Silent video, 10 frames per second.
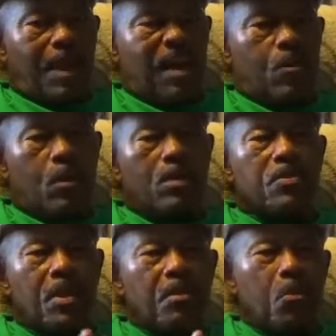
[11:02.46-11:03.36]
I don't want to
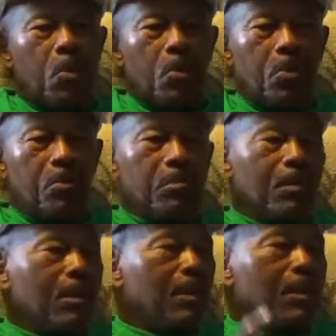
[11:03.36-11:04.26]
say the word,
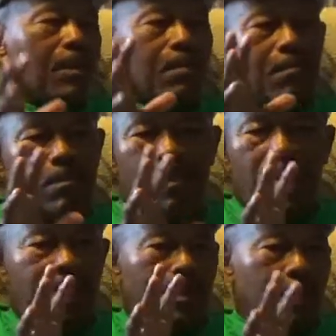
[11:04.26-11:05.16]

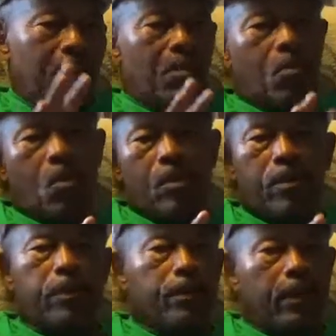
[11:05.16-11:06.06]
the M
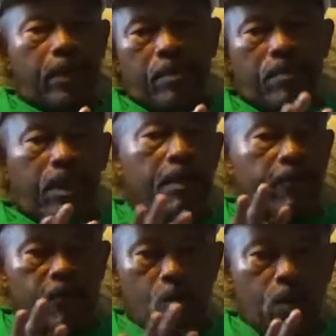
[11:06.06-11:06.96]
word, the M
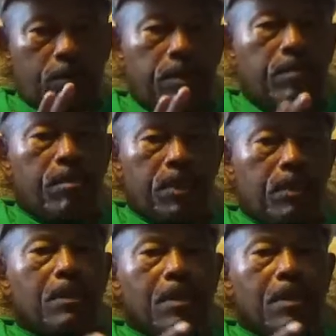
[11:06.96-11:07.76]
F word, but